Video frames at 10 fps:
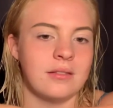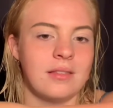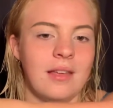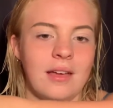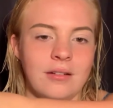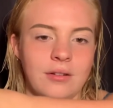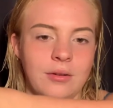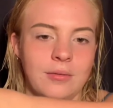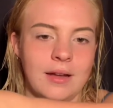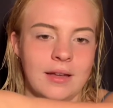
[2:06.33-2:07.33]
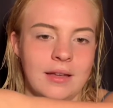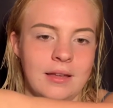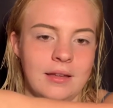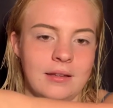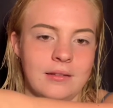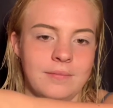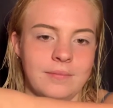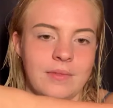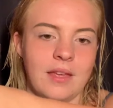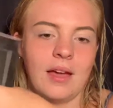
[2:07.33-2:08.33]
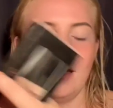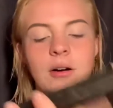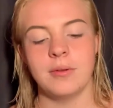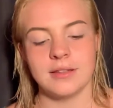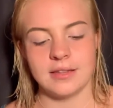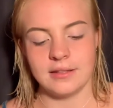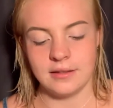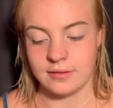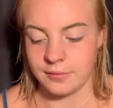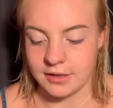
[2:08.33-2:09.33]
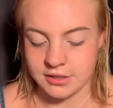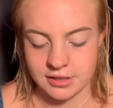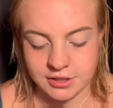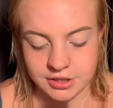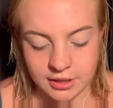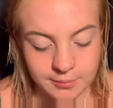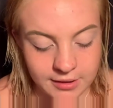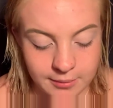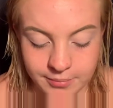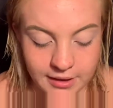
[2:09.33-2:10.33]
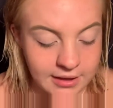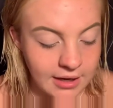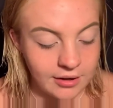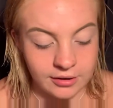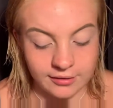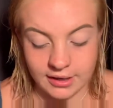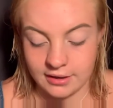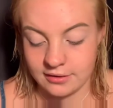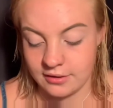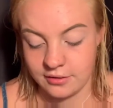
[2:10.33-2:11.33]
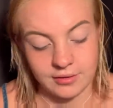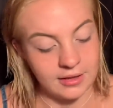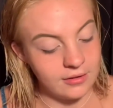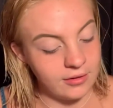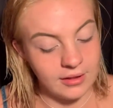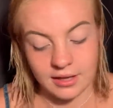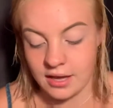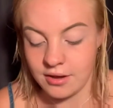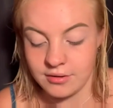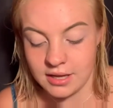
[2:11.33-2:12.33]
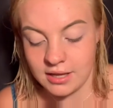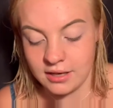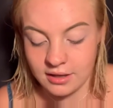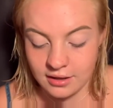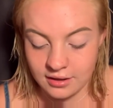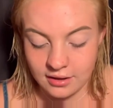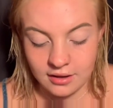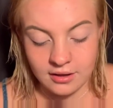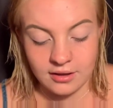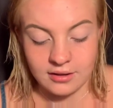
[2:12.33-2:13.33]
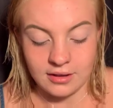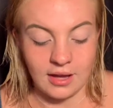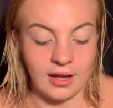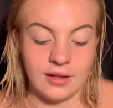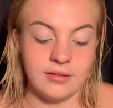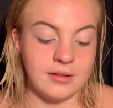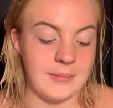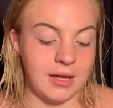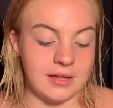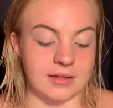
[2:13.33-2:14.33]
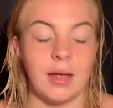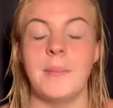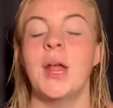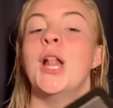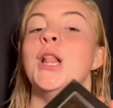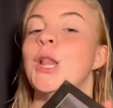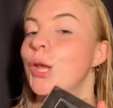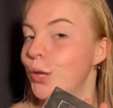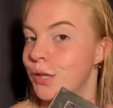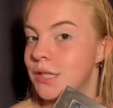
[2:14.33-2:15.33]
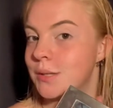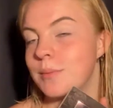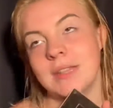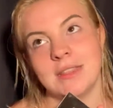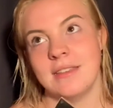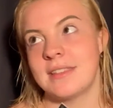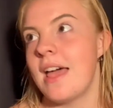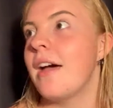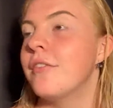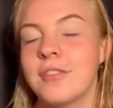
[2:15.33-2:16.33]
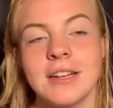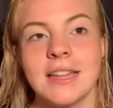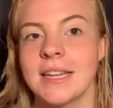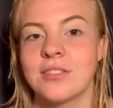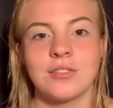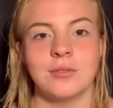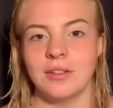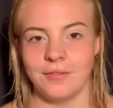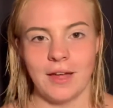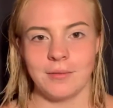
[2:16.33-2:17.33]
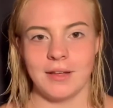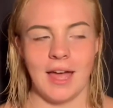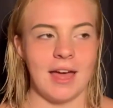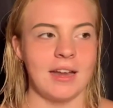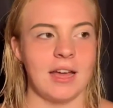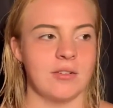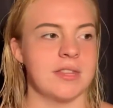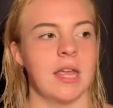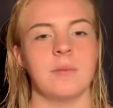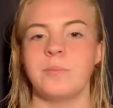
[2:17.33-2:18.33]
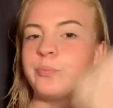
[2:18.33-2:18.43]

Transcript: See, I don't know why. I always said these swatched like shit, but they blended out all right, so that's all that counted. Yeah, I used to make some looks with this. Every like school event we had, I was like,